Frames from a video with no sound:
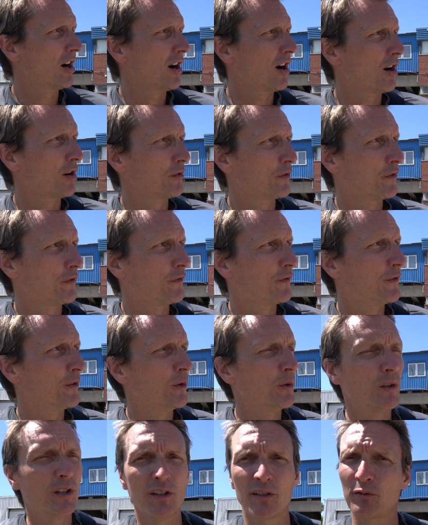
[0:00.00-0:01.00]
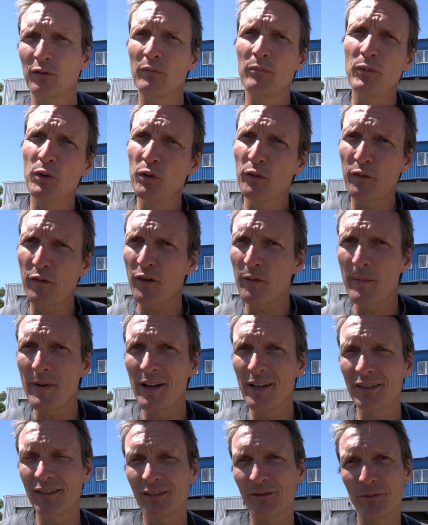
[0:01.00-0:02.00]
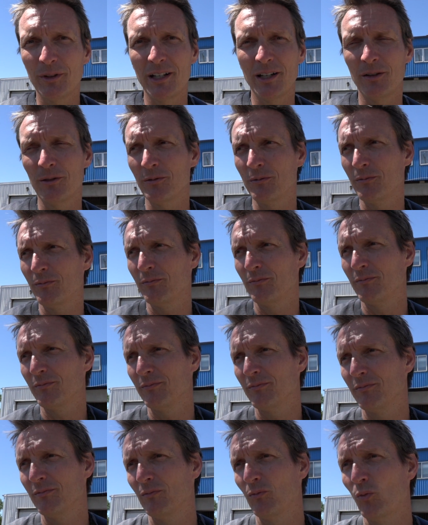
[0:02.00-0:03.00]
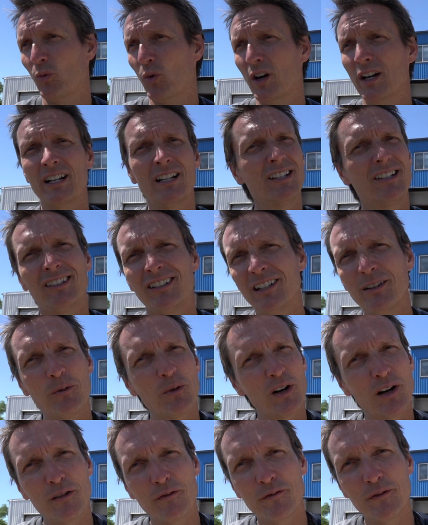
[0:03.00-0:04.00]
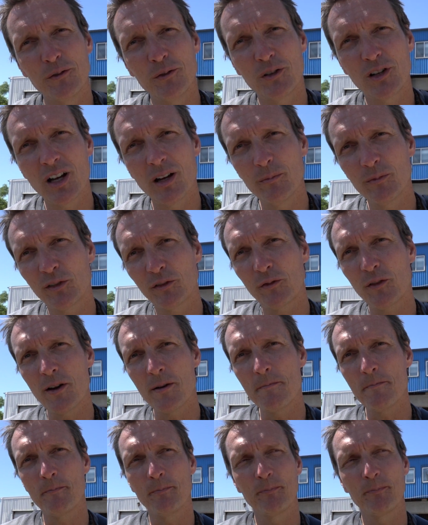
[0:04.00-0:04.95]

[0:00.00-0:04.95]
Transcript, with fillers: our food is removed from us. We don't want to see where our food comes from.